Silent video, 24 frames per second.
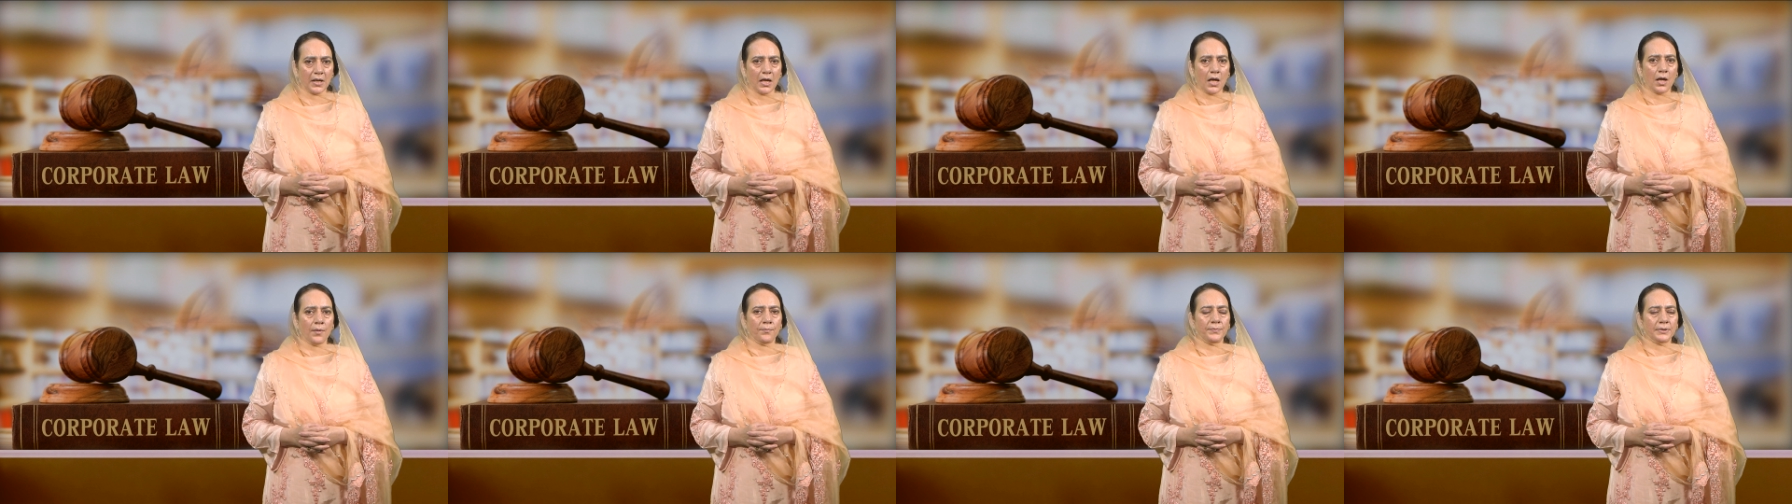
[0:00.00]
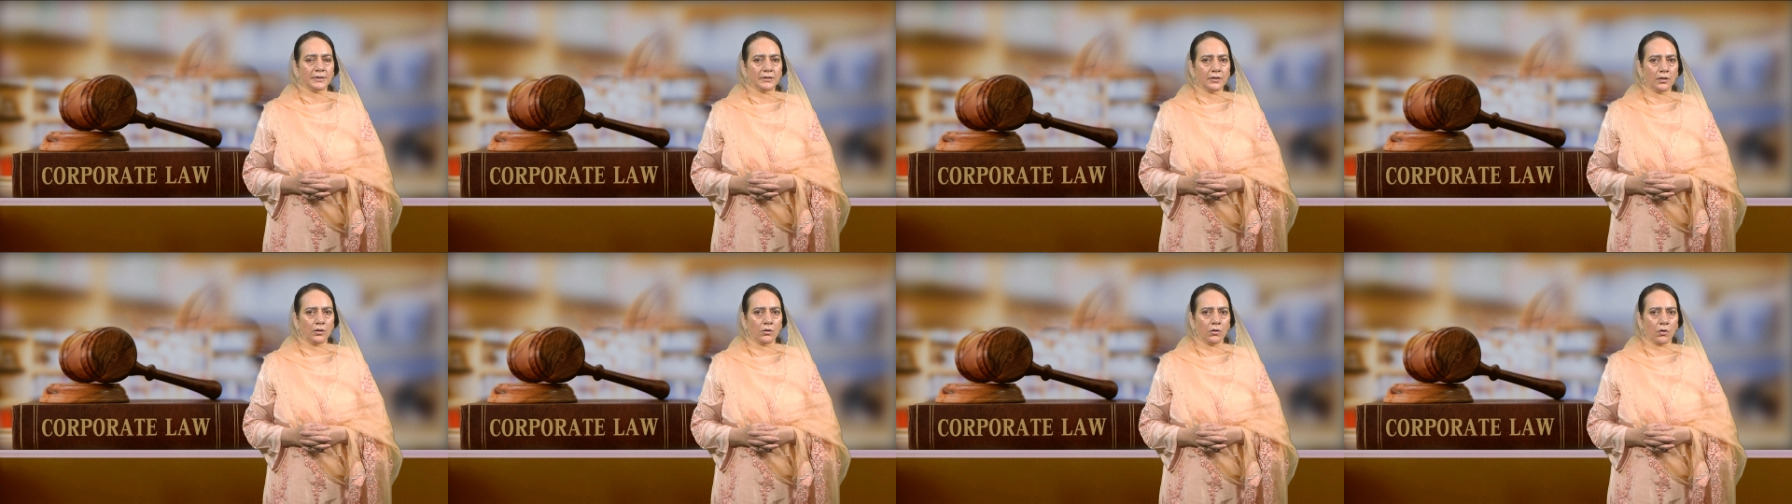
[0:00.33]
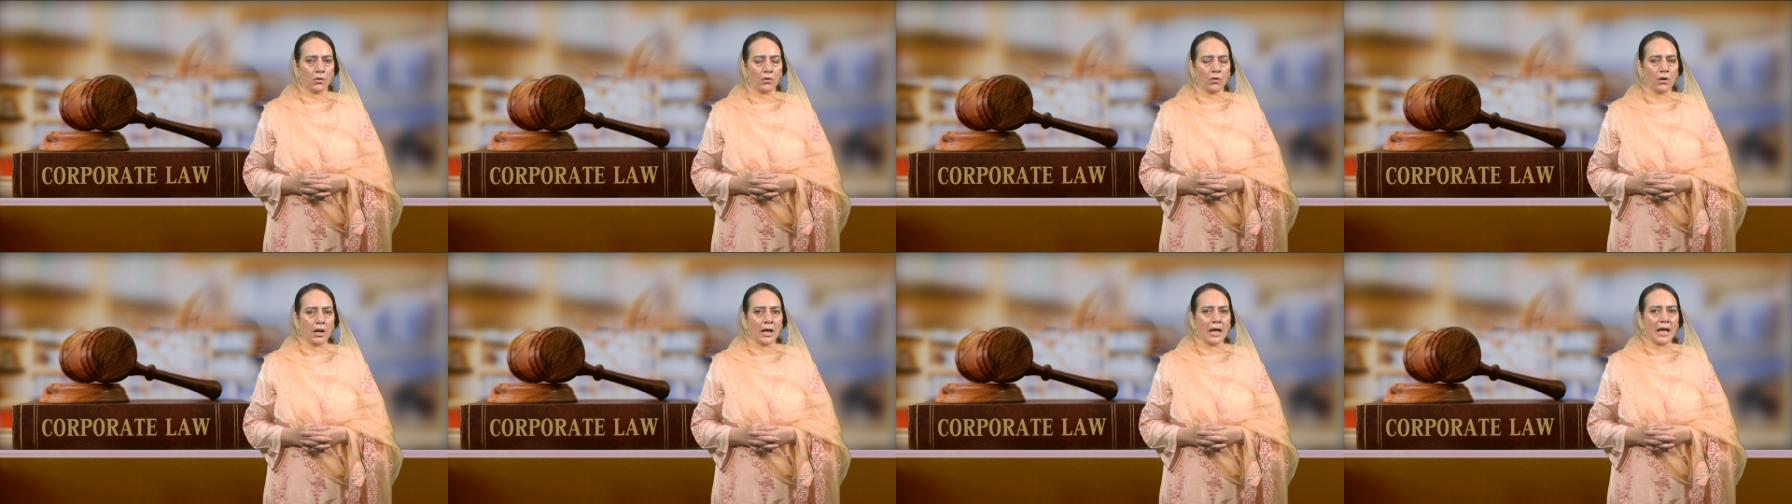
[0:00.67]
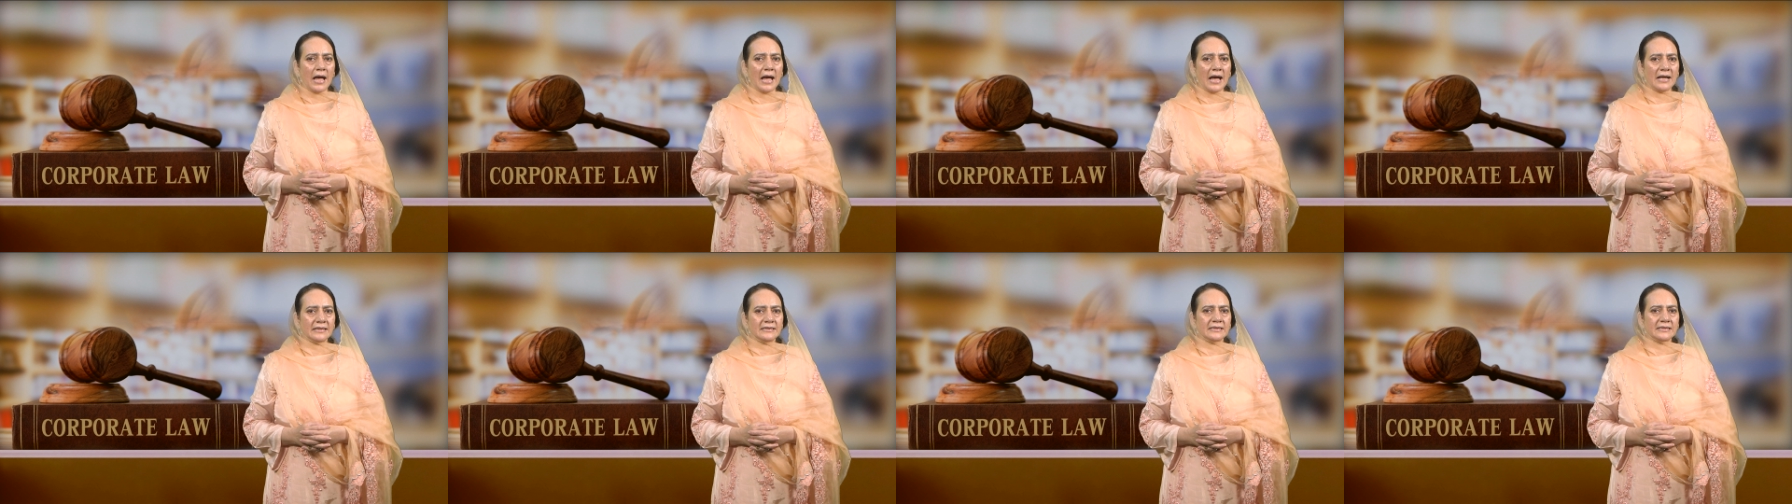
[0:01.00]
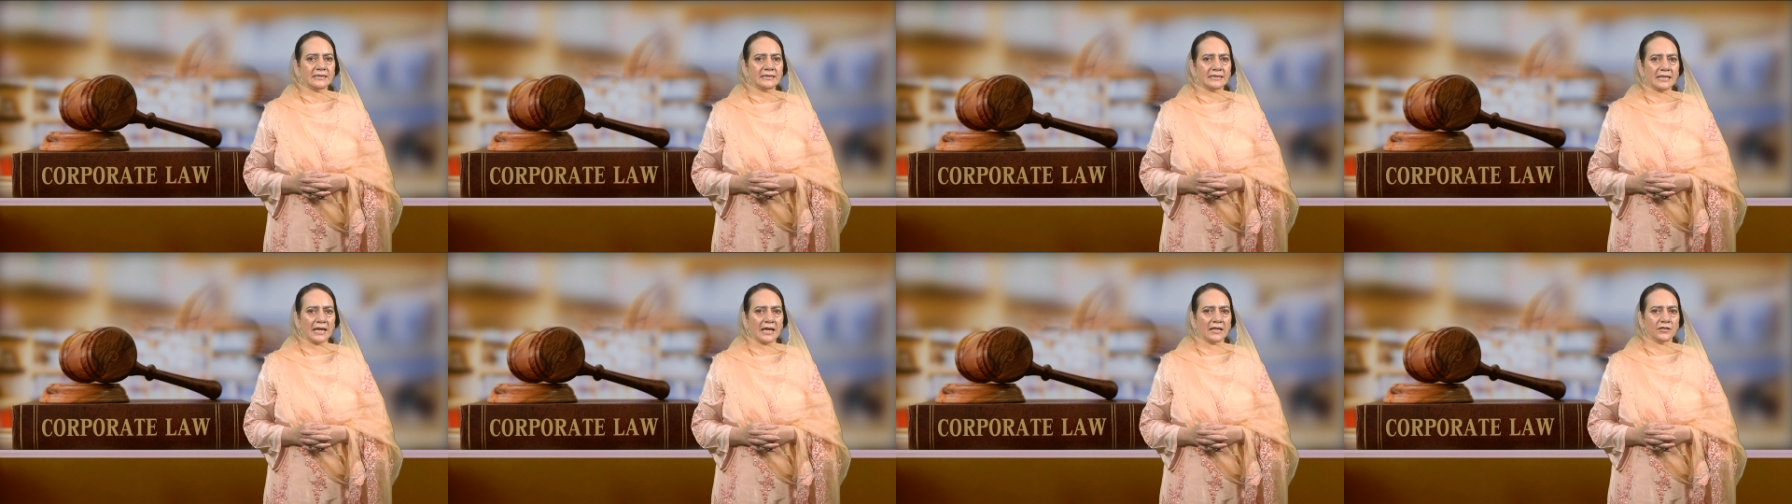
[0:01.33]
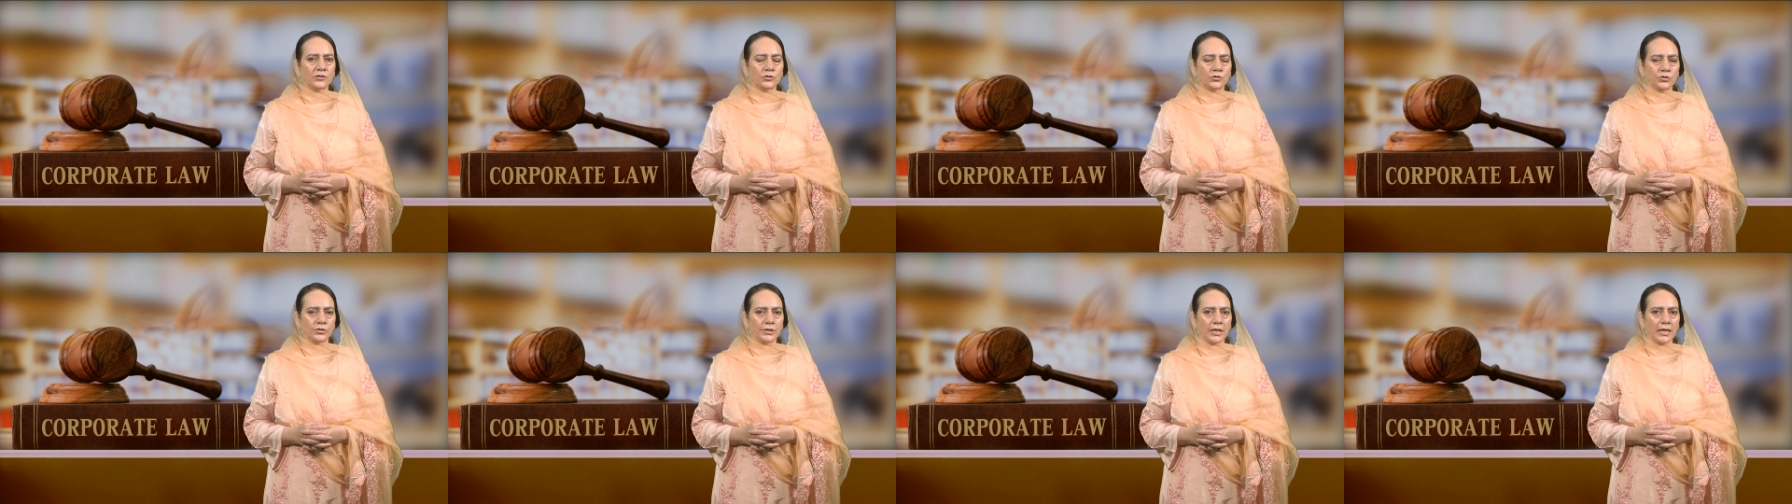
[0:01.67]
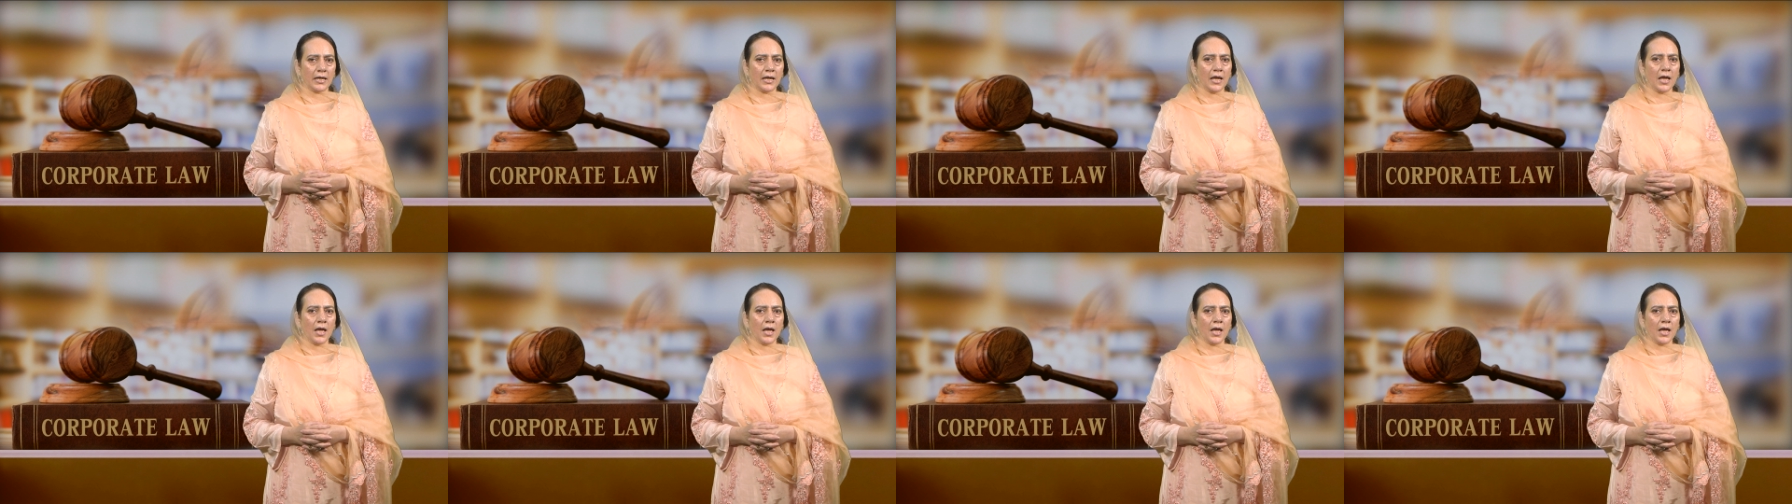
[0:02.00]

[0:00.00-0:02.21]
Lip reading: But the law, as it stands today,